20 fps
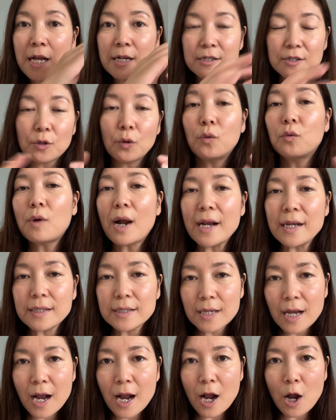So right
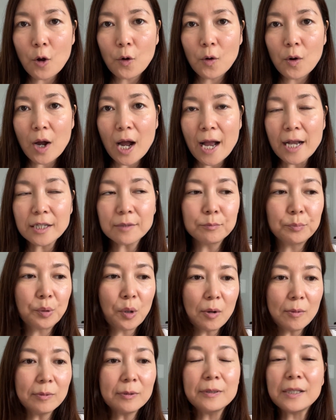now, I can
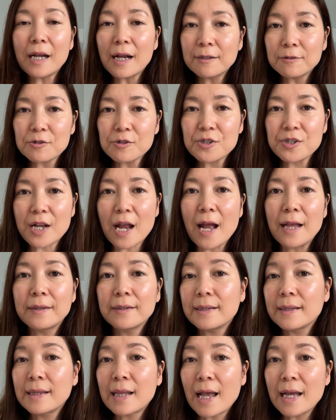probably understand
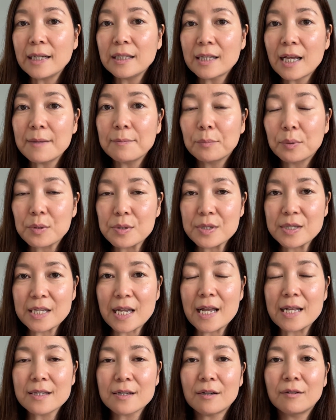
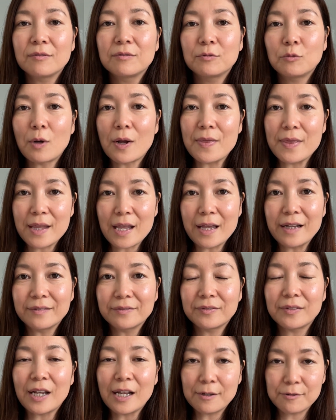99% of what
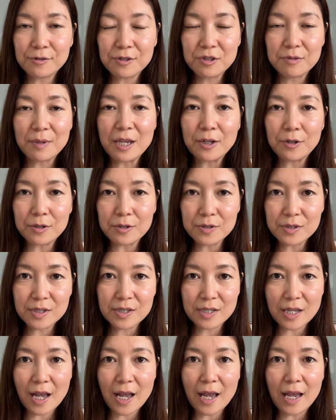native English speakers
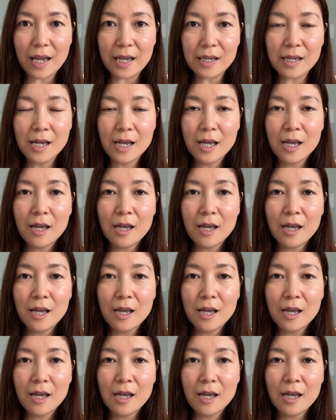say.